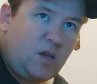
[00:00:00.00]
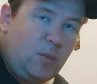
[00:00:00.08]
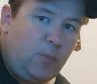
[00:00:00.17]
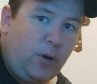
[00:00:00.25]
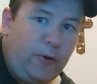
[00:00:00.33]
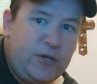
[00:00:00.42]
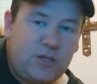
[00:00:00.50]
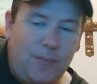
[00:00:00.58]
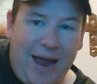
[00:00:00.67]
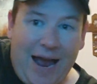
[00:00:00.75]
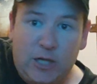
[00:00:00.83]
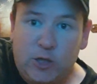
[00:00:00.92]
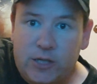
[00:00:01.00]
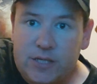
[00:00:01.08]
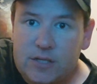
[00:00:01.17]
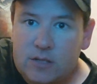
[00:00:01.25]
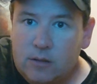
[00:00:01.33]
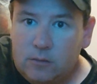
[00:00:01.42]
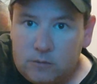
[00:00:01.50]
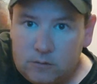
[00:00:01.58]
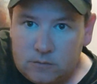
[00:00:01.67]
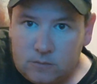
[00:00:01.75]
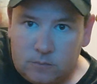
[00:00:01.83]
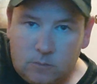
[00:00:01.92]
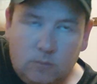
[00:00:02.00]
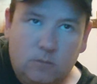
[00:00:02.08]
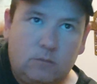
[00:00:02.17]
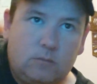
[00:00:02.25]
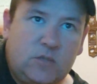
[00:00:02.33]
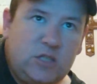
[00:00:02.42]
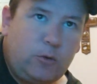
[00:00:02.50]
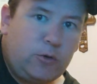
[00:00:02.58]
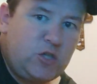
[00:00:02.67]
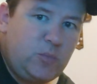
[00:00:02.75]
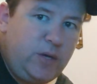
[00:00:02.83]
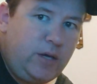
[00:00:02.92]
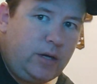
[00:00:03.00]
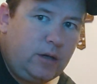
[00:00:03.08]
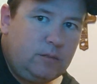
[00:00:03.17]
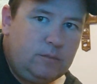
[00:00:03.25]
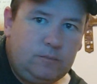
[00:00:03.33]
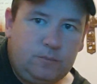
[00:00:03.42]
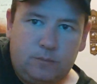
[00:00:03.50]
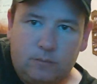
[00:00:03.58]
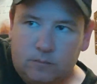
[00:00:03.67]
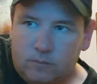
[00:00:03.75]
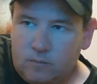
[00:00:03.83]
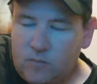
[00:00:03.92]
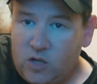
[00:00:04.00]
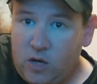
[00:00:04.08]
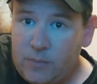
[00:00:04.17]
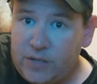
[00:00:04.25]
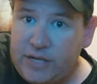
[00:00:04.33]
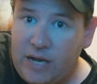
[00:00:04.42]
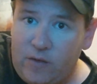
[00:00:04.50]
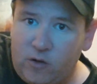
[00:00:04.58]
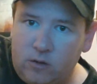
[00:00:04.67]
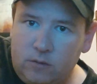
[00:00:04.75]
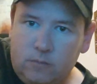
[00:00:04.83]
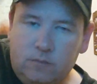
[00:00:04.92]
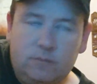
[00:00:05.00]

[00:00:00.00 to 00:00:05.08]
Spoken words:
bury some hatchets, so to speak, come together,